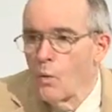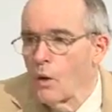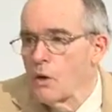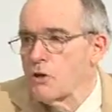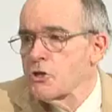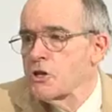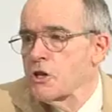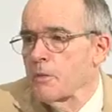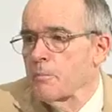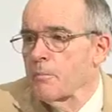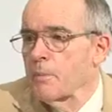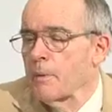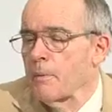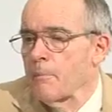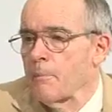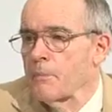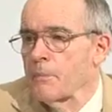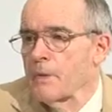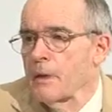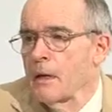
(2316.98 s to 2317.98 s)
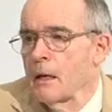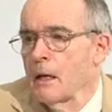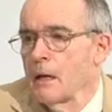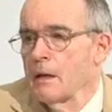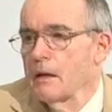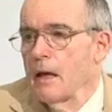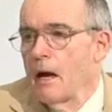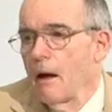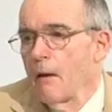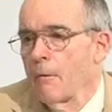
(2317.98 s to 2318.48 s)
worship.
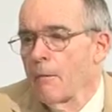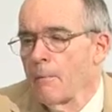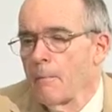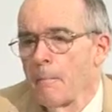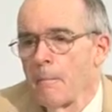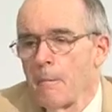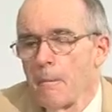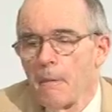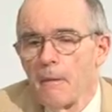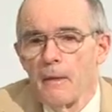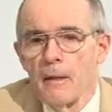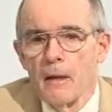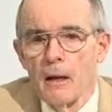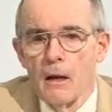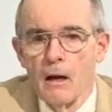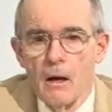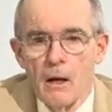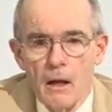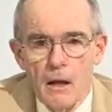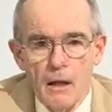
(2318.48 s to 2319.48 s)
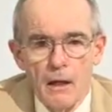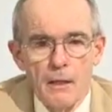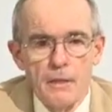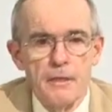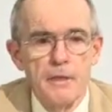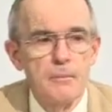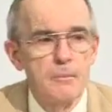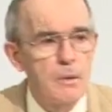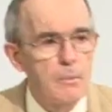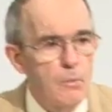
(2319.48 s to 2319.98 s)
Now,
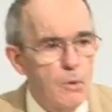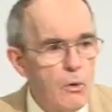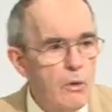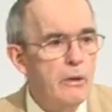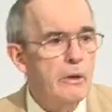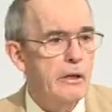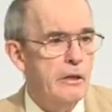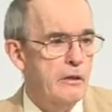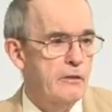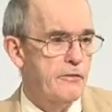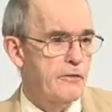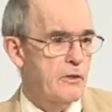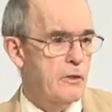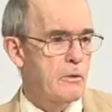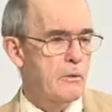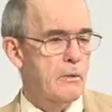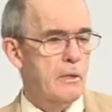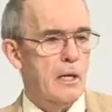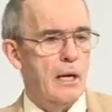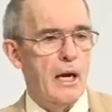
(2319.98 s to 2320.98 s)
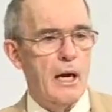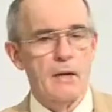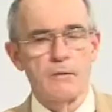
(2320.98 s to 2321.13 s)
the memorial view that